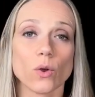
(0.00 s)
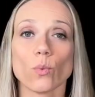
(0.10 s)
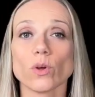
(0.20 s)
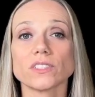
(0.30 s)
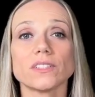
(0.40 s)

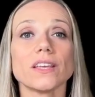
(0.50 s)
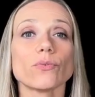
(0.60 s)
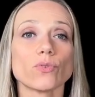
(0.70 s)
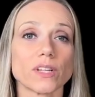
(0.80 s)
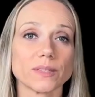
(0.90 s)
What's the
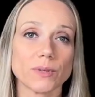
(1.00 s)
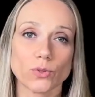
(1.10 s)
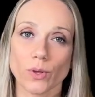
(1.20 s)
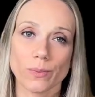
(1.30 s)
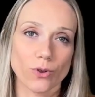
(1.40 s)
difference
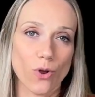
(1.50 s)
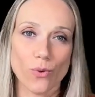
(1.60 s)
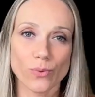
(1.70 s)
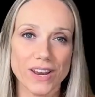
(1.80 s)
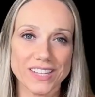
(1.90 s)
between
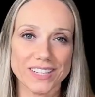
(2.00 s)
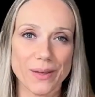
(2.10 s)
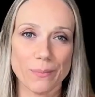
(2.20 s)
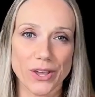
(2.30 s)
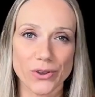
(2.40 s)
coneless
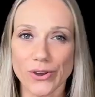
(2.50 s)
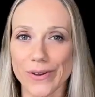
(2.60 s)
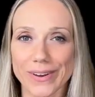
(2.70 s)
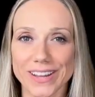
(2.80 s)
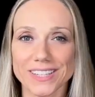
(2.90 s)
and
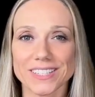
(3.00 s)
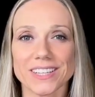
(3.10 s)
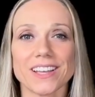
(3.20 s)
bioconeless?